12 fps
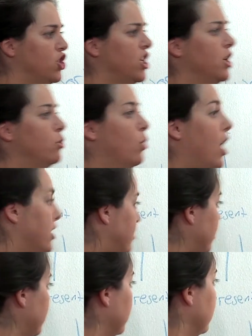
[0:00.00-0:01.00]
She what?
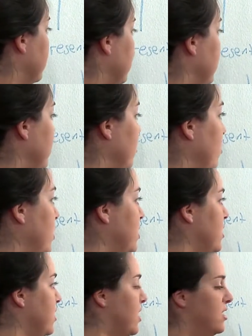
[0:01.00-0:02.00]

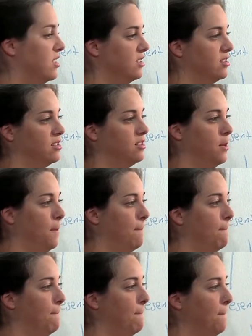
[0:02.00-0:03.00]
What's the sentence?
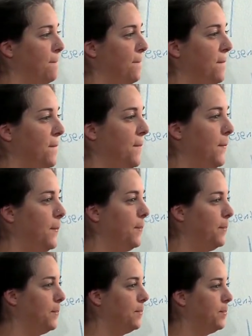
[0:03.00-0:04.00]

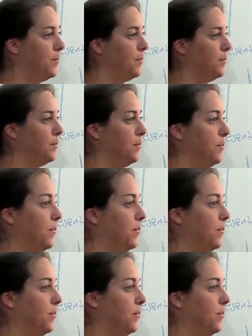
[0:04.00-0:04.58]
Sure.